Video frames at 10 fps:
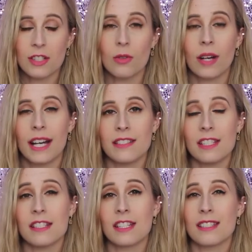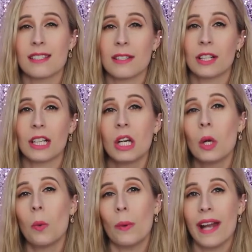that you guys need to consider
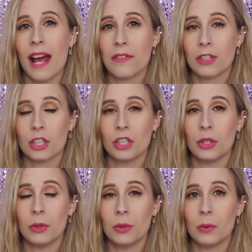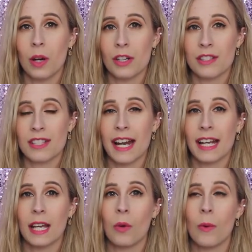whenever you are
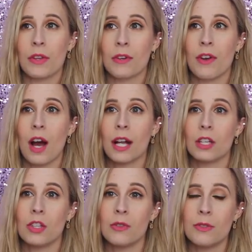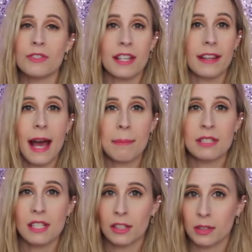deciding whether or not using that
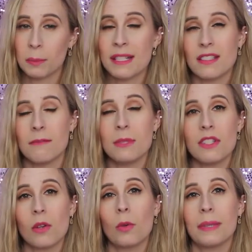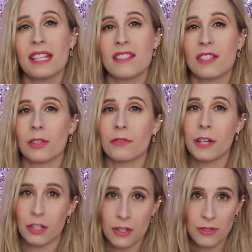particular piece of music will be considered
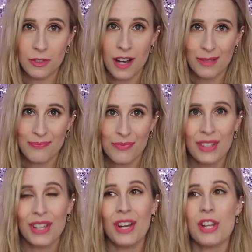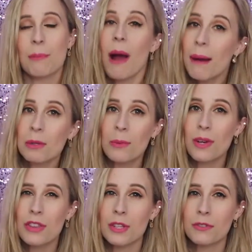fair use or not. The problem
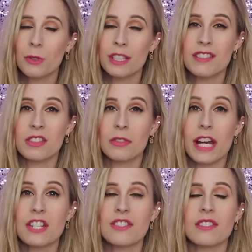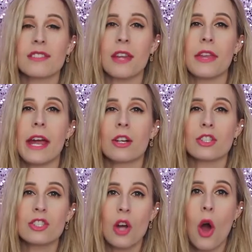with those 4 considerations is that they are
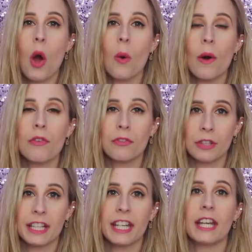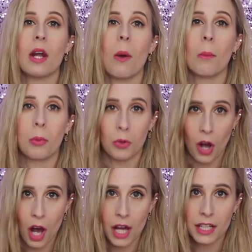so freaking
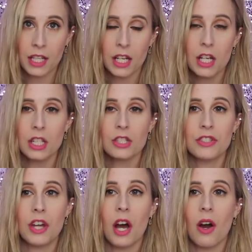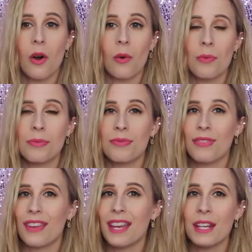broad. So,
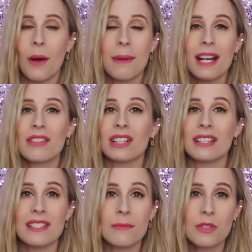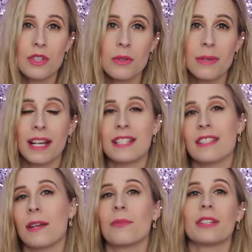I'm not even going to listen to you because
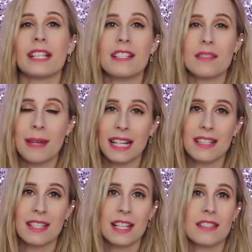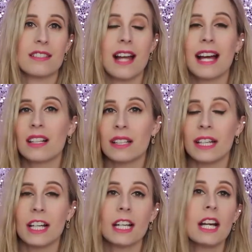it really doesn't make any sense. It's not
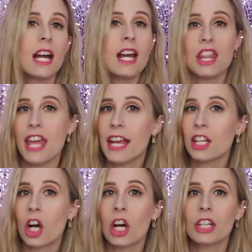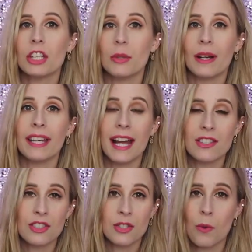clear. They could argue
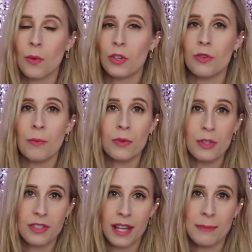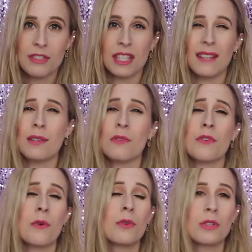against you using that music even if
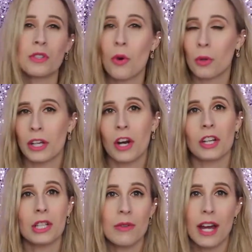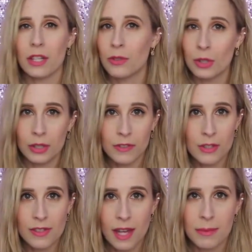you couldn't totally argue that you could have
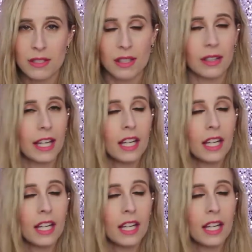used that music.